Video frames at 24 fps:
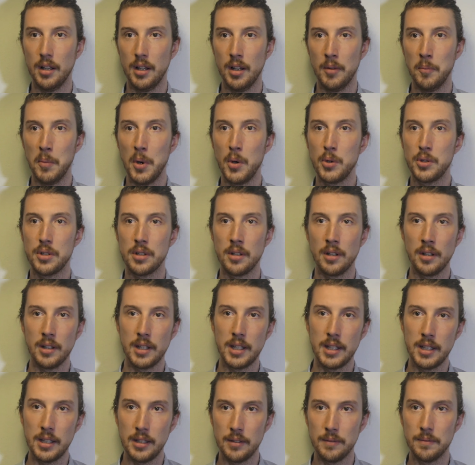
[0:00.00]

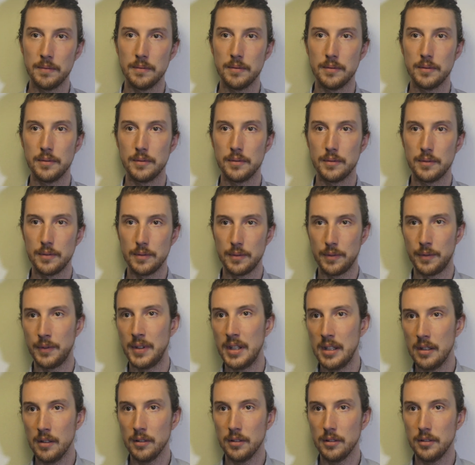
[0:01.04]
emotionally
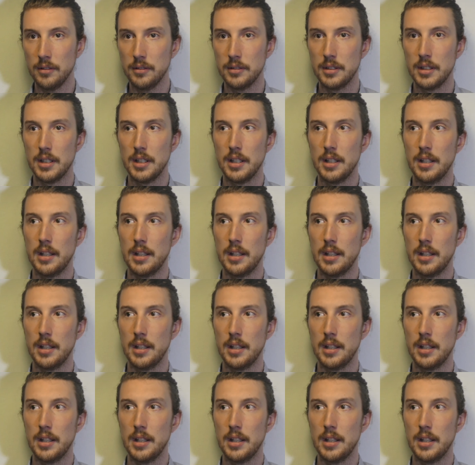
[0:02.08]
feel,